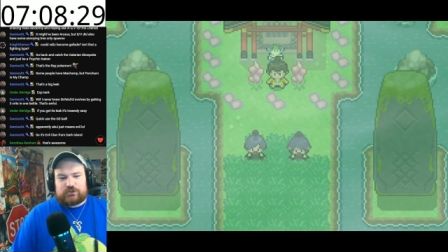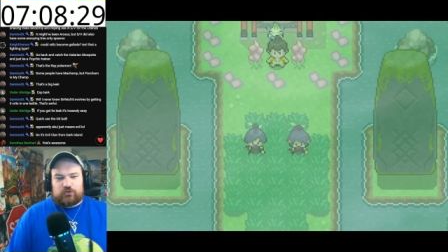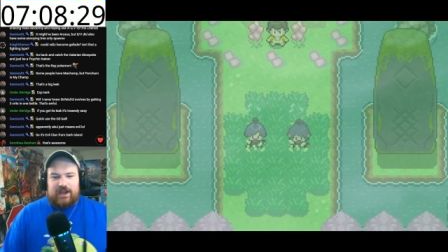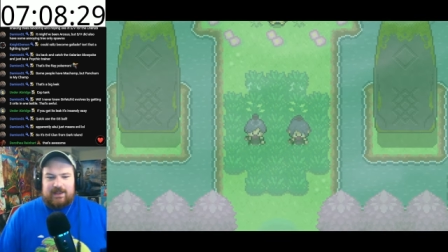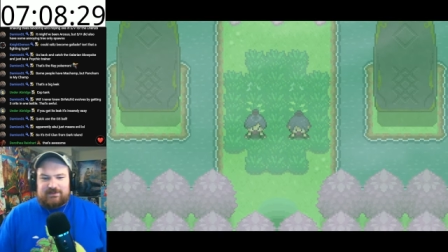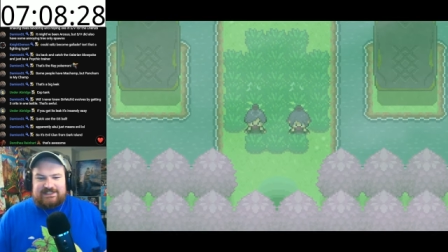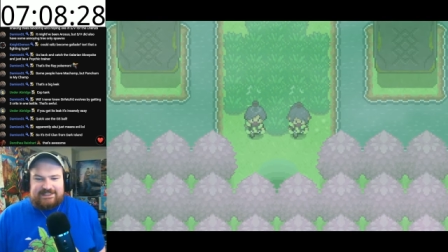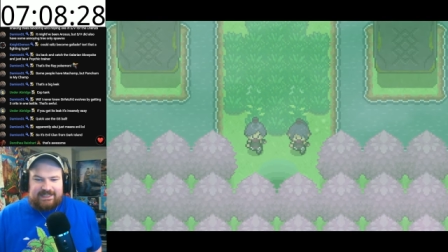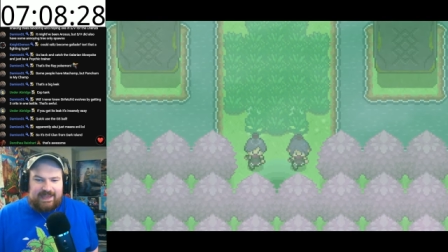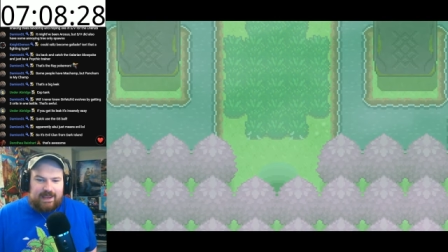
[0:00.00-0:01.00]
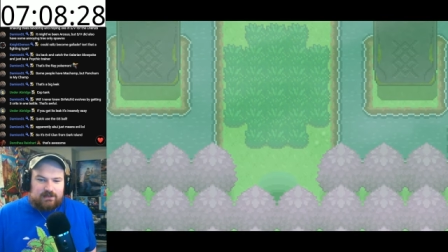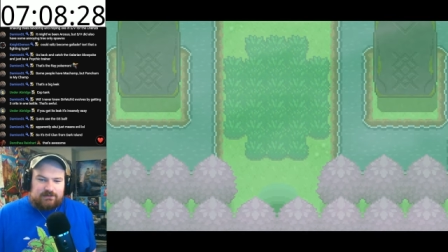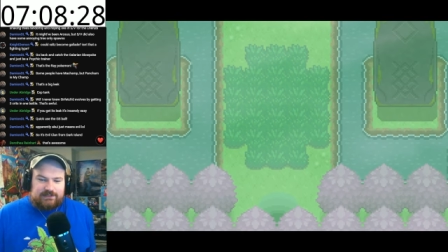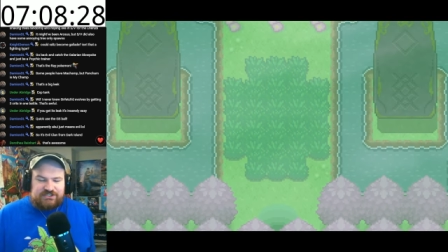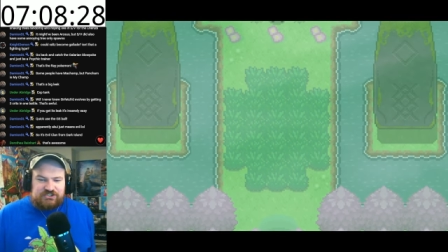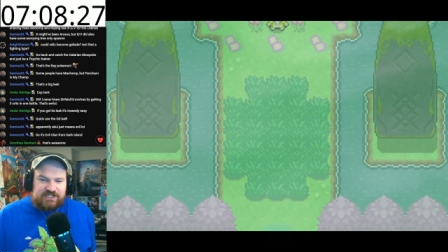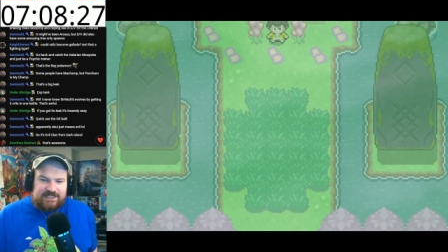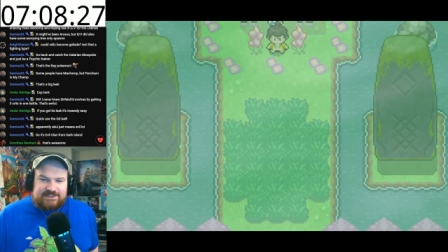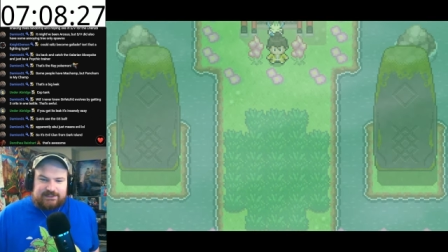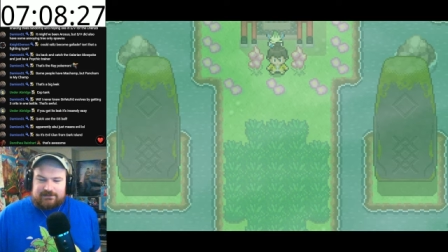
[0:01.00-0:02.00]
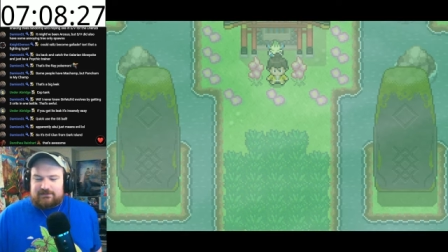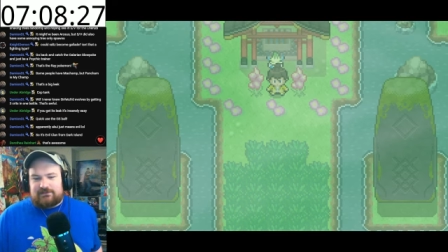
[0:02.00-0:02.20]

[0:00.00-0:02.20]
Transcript: scram, let's skedaddle, let's cheese it.